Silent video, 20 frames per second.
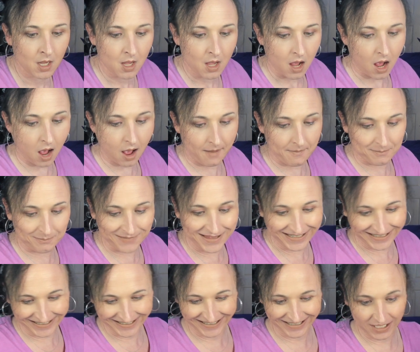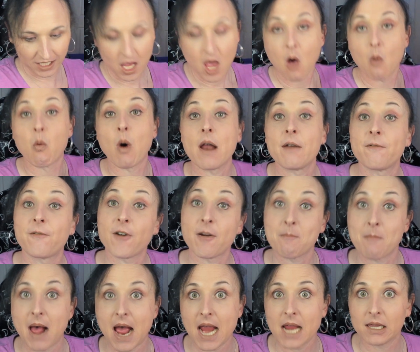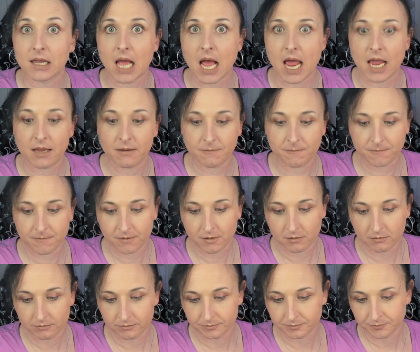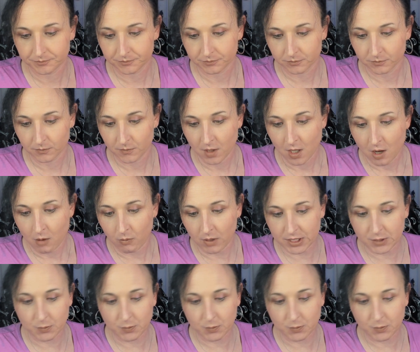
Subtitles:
One from my life was